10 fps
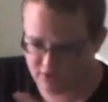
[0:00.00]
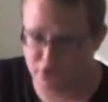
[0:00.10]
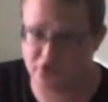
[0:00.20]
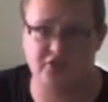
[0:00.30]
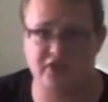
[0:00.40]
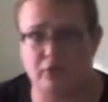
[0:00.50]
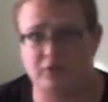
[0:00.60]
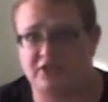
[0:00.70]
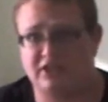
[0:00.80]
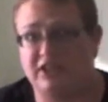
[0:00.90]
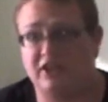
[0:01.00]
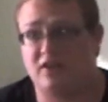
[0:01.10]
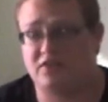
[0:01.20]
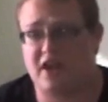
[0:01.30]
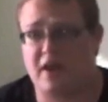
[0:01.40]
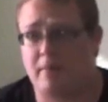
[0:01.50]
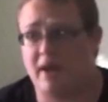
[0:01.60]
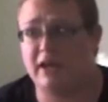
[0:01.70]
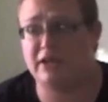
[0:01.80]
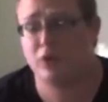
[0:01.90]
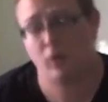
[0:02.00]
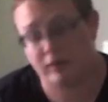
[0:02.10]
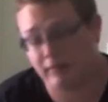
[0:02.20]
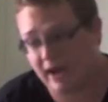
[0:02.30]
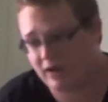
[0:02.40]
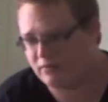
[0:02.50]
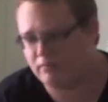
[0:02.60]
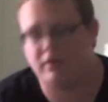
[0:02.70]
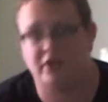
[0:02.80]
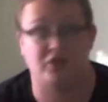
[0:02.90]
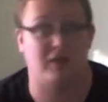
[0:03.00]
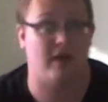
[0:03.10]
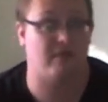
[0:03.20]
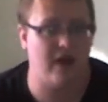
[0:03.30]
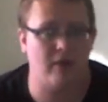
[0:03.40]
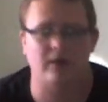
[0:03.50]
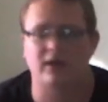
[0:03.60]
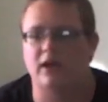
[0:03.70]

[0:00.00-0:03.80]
There's a sequence in Leon's campaign, going back and bitching about that one